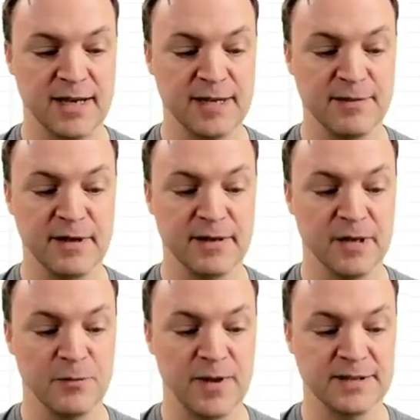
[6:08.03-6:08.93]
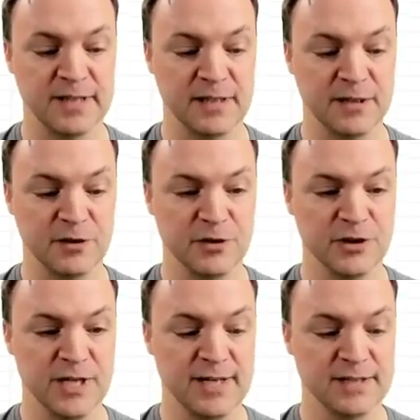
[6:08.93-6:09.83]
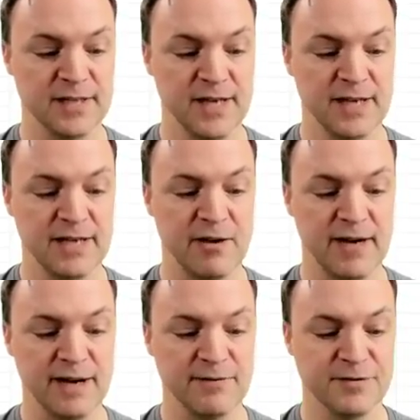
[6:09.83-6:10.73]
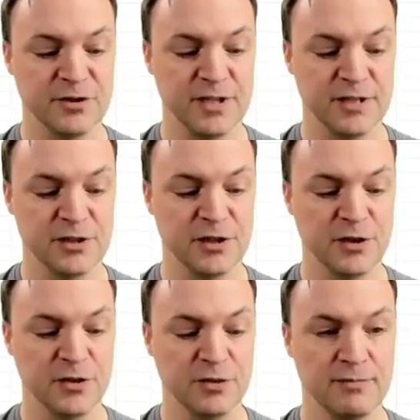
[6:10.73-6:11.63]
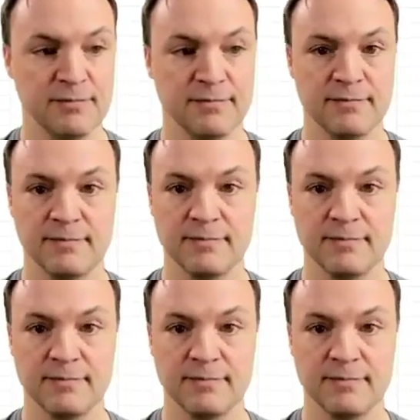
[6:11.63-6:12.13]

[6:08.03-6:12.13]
and as I click new sheets, now I have sheet 2.